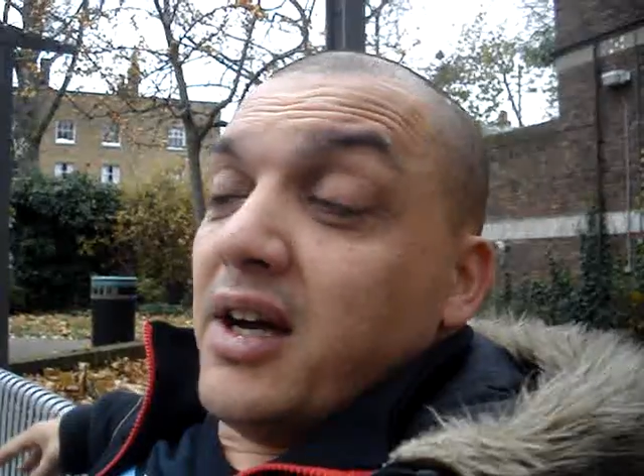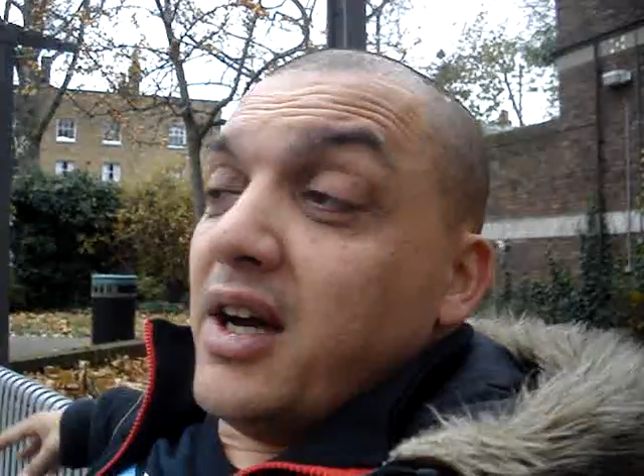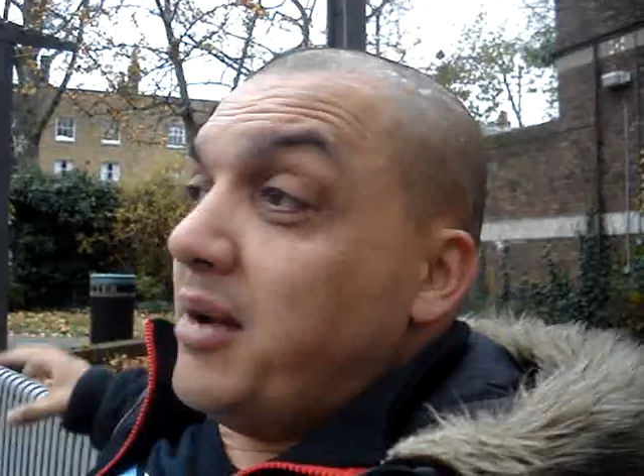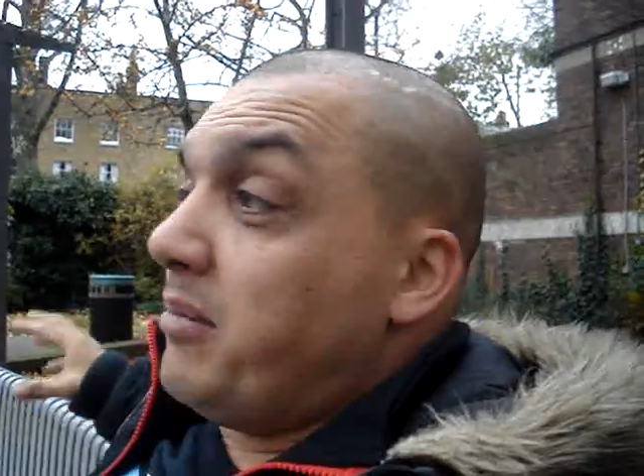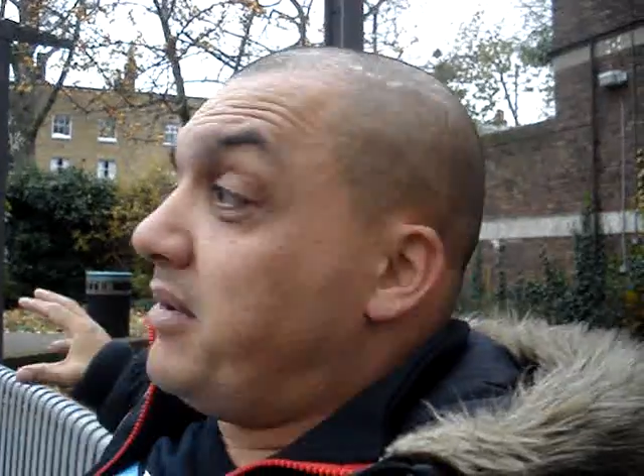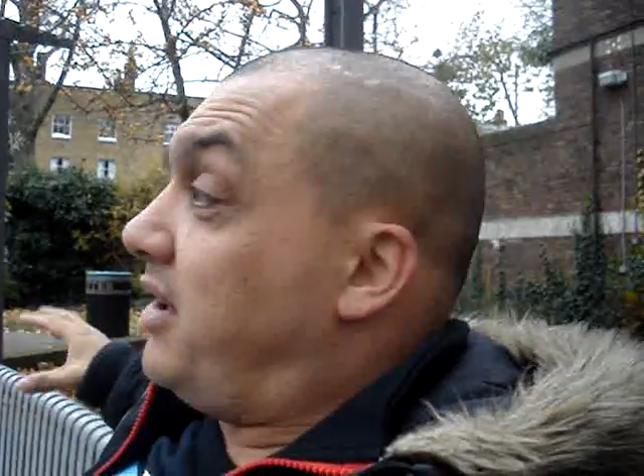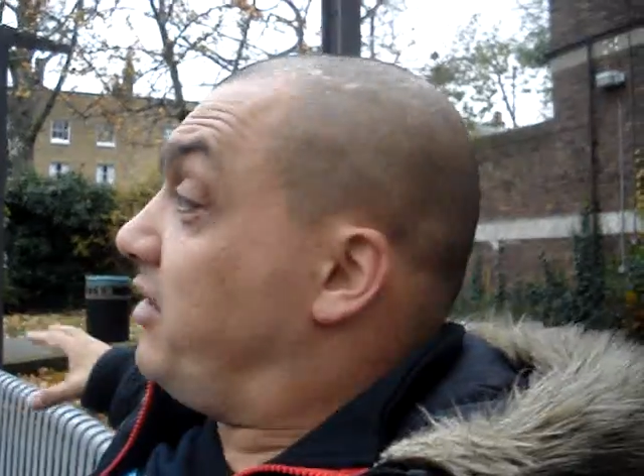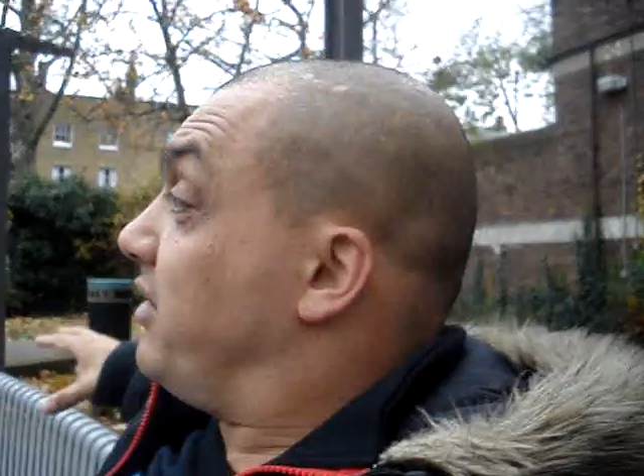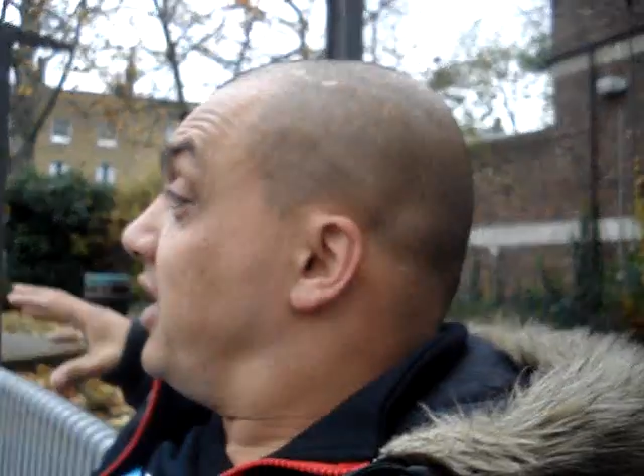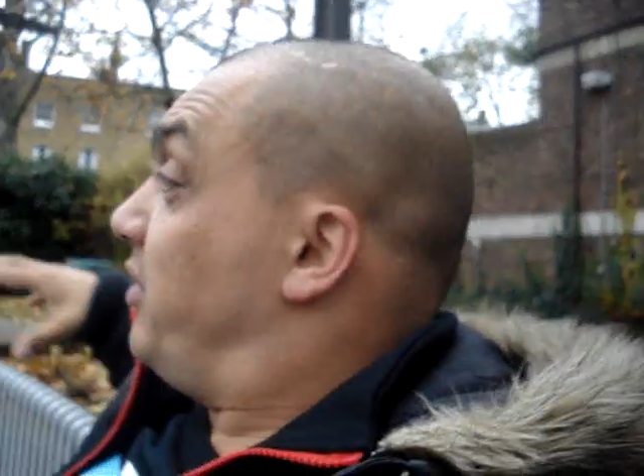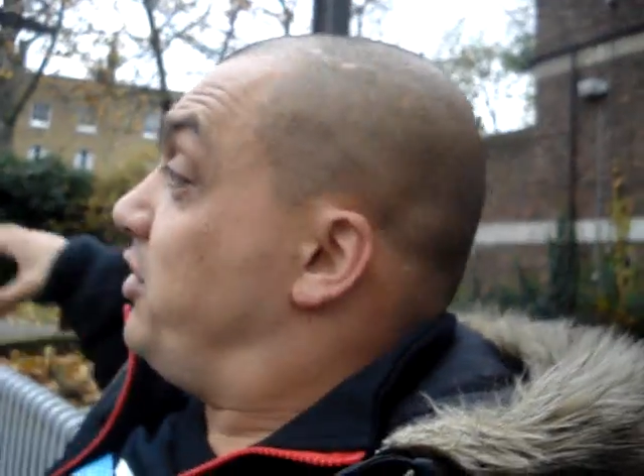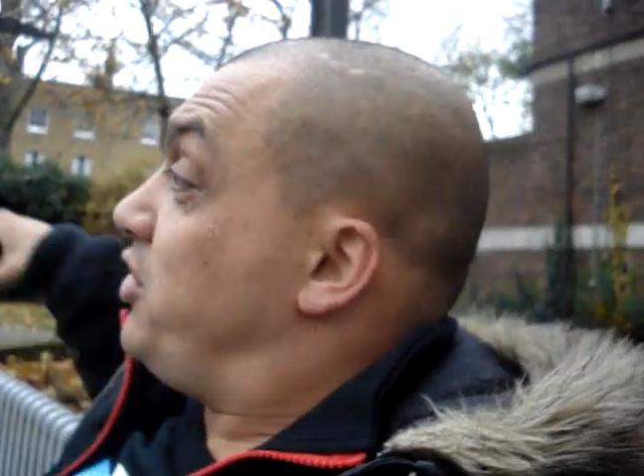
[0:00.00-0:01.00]
and I'm just
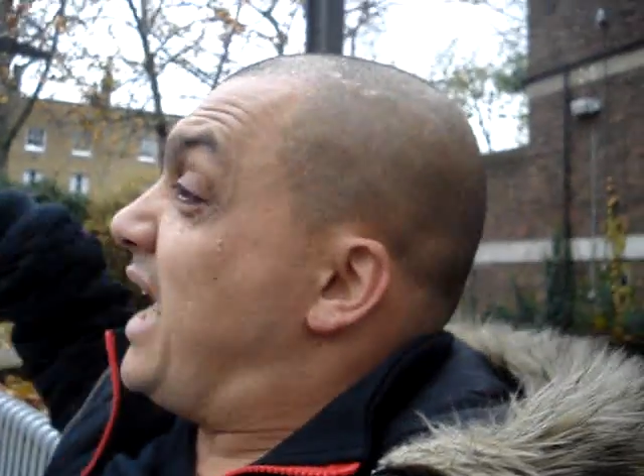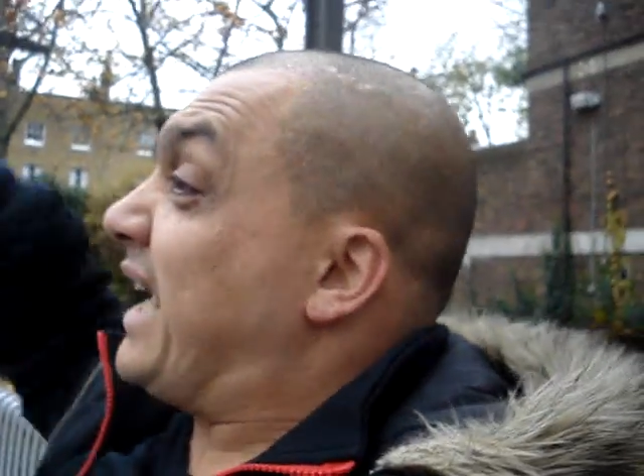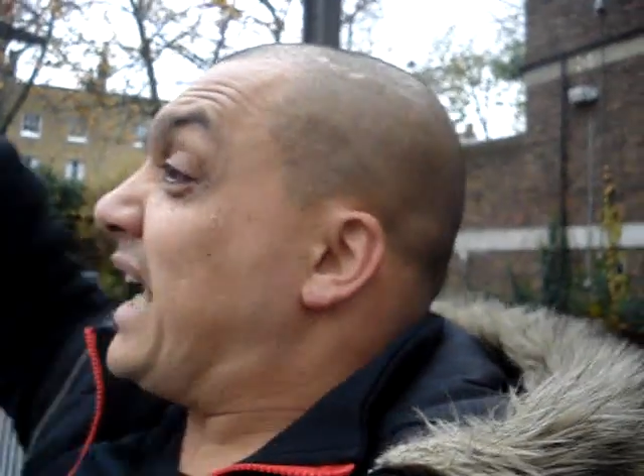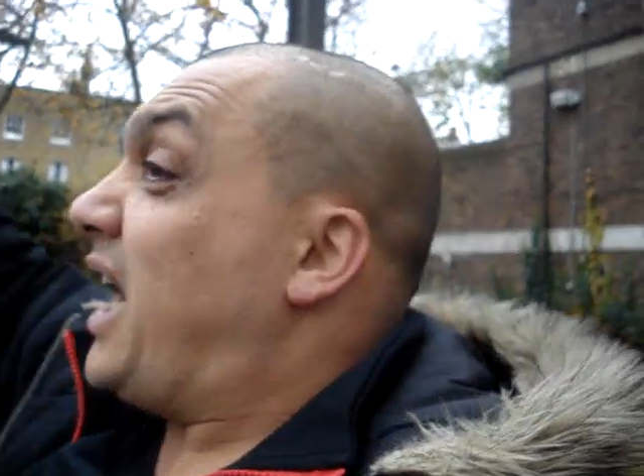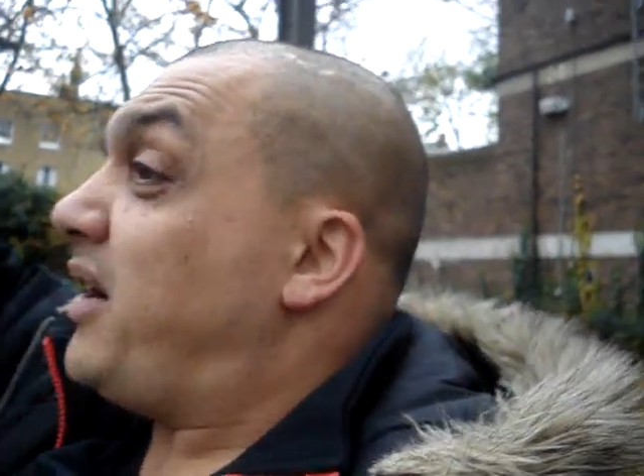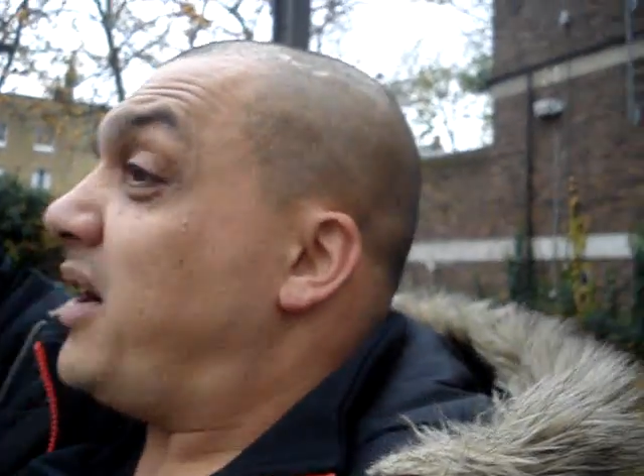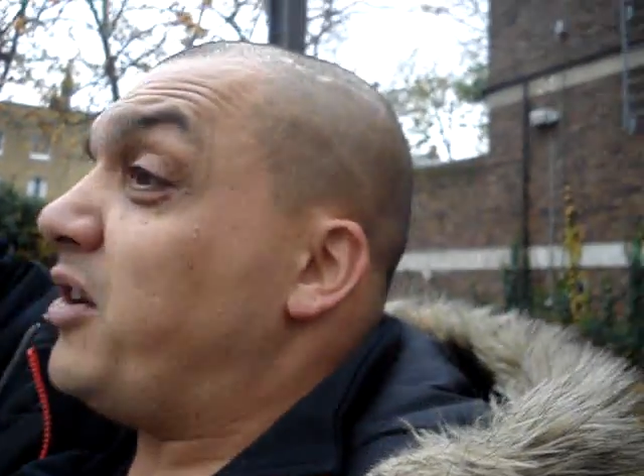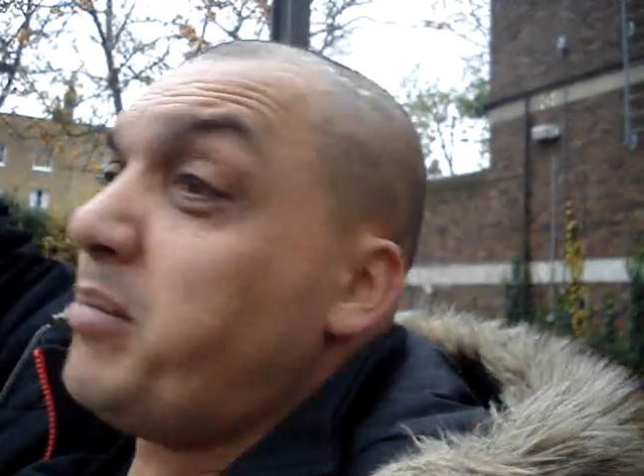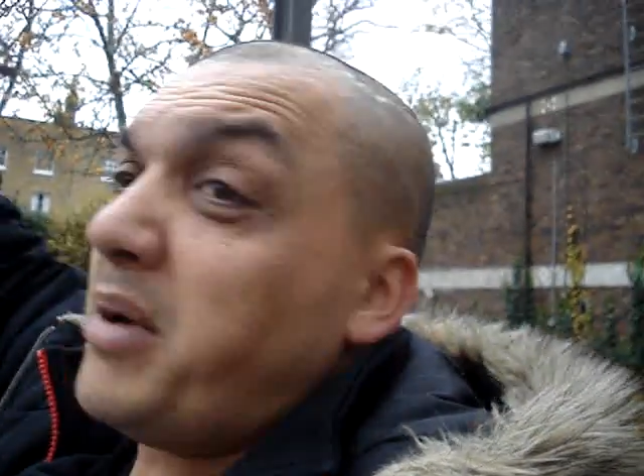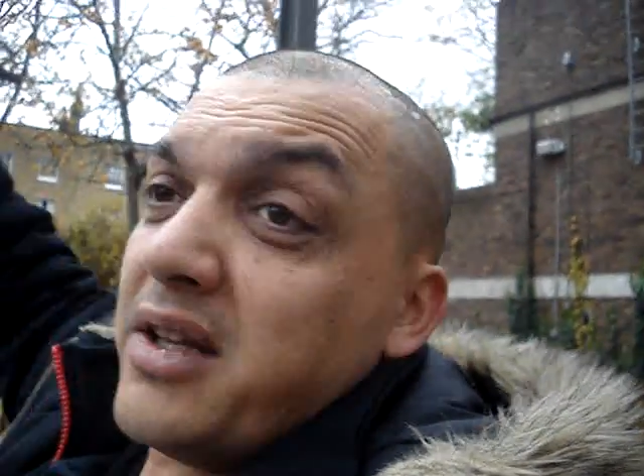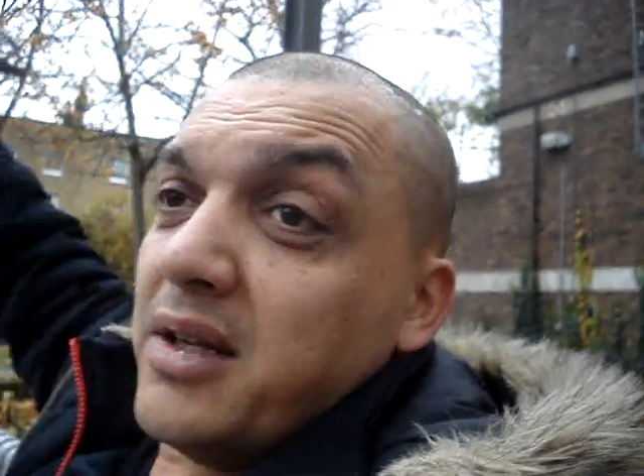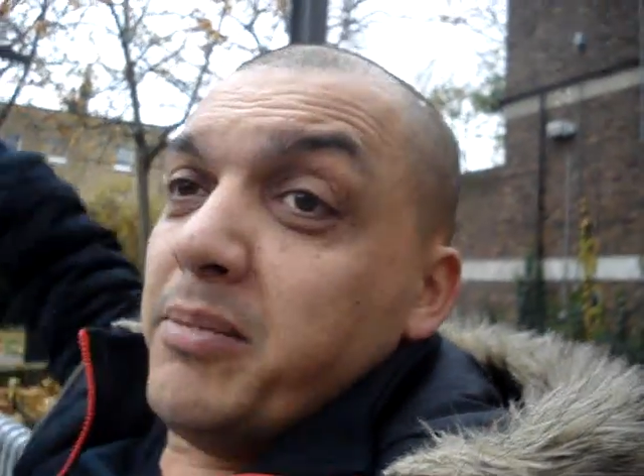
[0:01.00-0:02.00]
going to go and check out, you know, it's
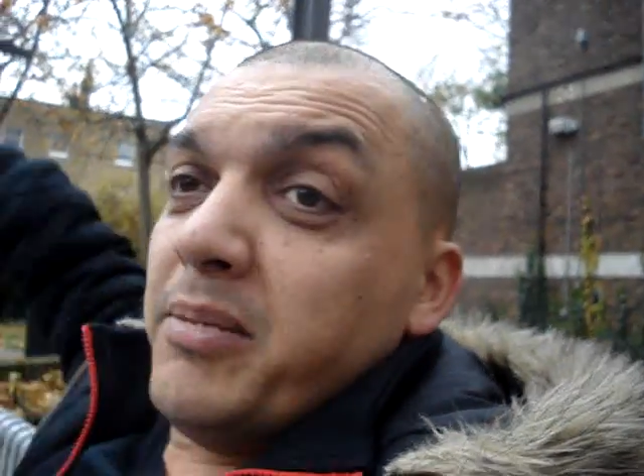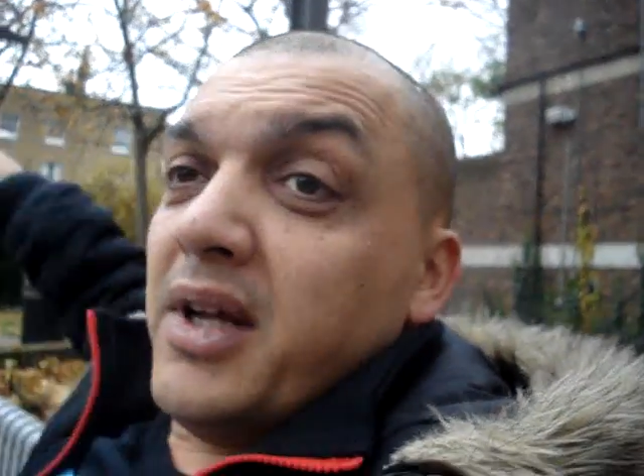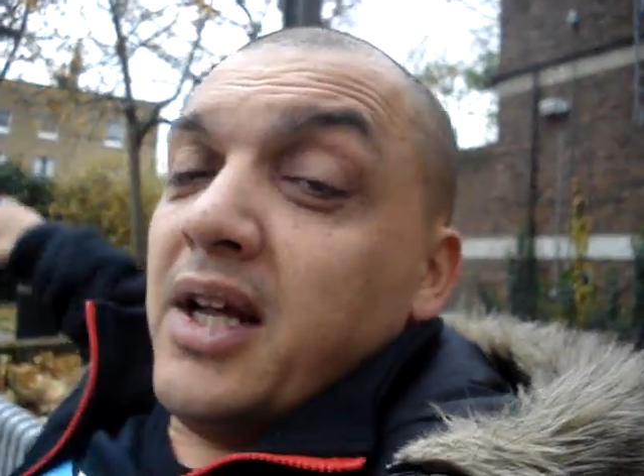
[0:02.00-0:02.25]
better than the